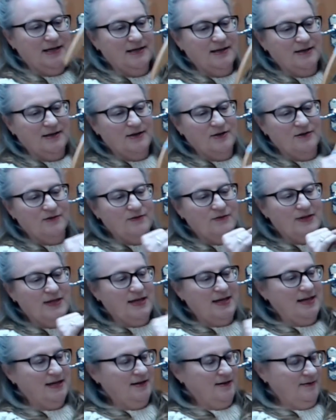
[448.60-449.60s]
of
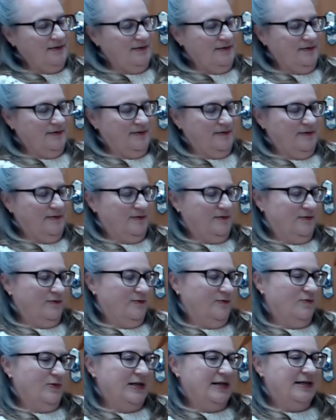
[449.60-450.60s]
their
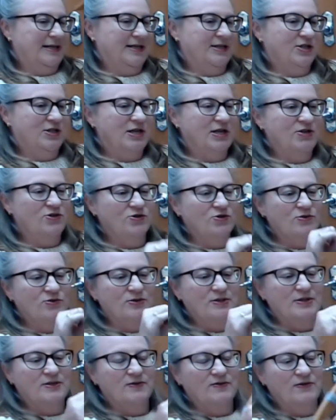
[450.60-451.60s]
weekly
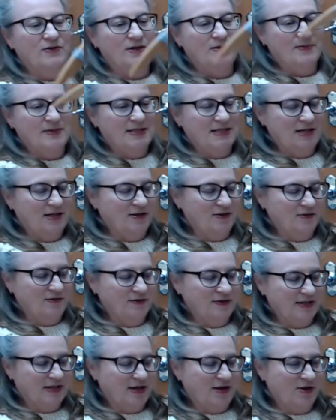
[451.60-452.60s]
schedules for
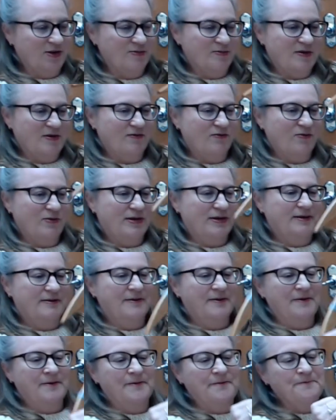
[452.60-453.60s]
themselves. I hope everyone
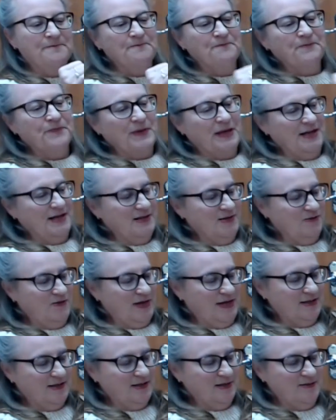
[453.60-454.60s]
has
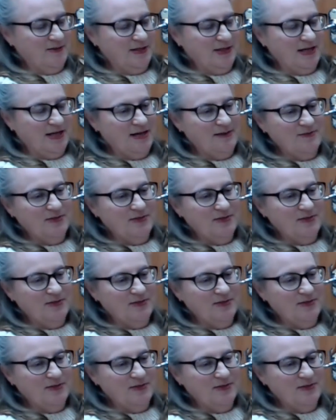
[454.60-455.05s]
found some time to